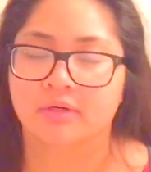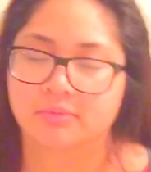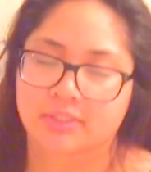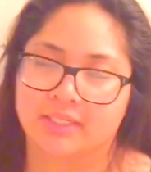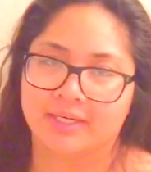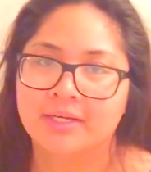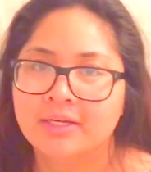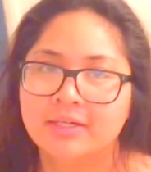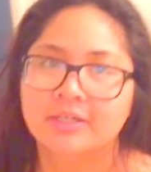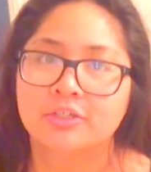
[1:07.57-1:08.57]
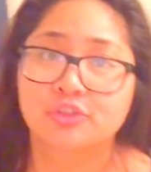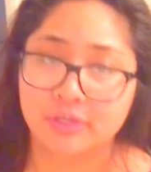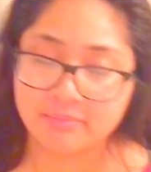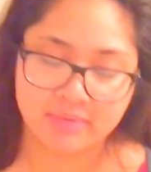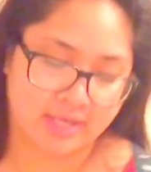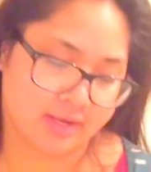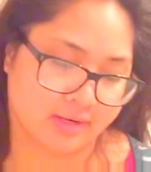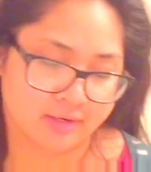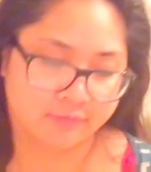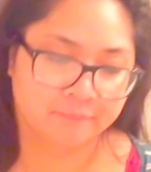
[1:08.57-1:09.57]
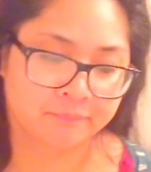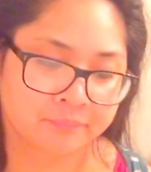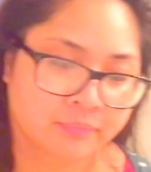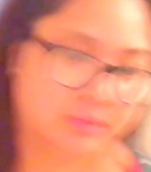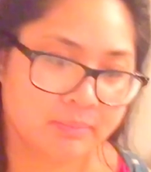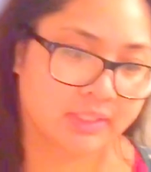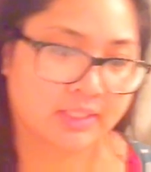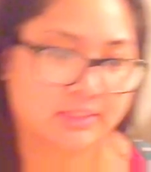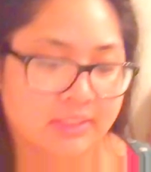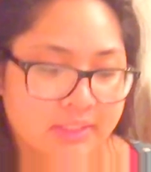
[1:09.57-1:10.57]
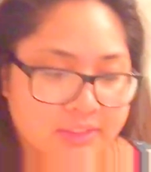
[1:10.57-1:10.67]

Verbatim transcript: No, I'm just kidding. Trim my hair because it